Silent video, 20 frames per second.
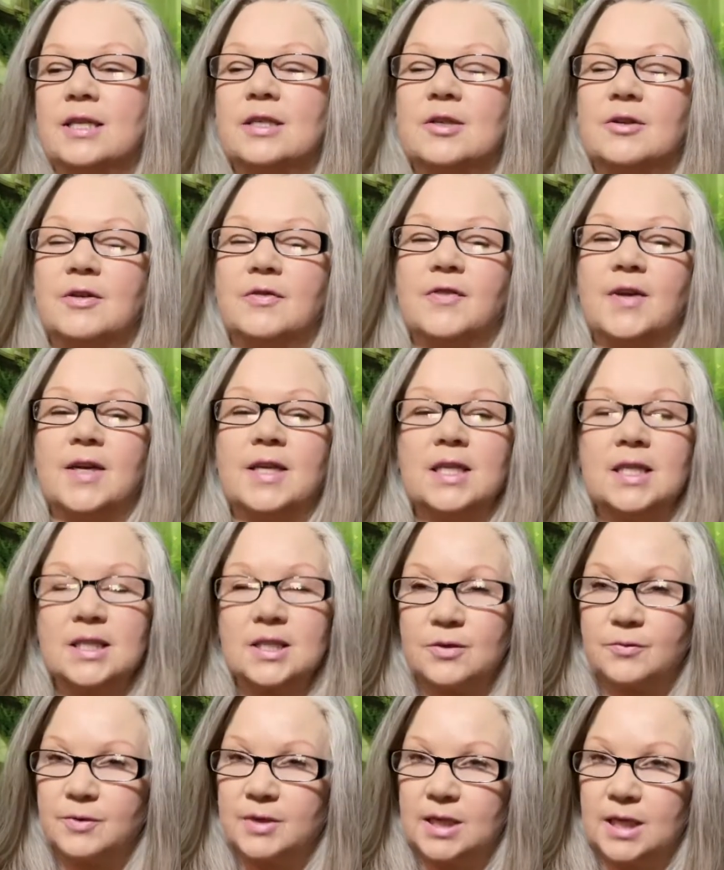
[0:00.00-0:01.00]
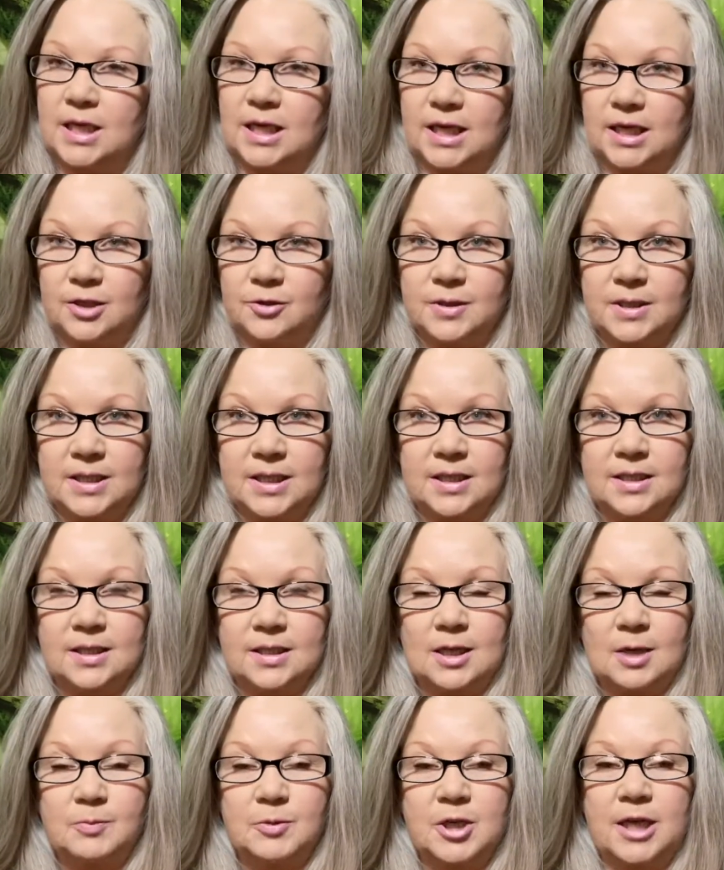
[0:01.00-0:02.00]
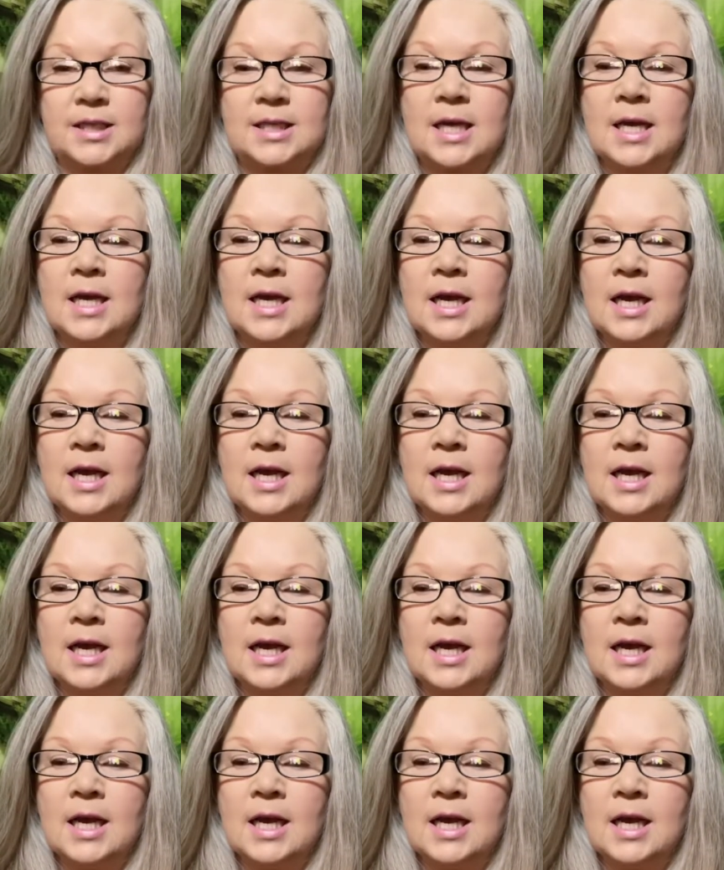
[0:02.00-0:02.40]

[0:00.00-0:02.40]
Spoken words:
So I find this is a really interesting subject.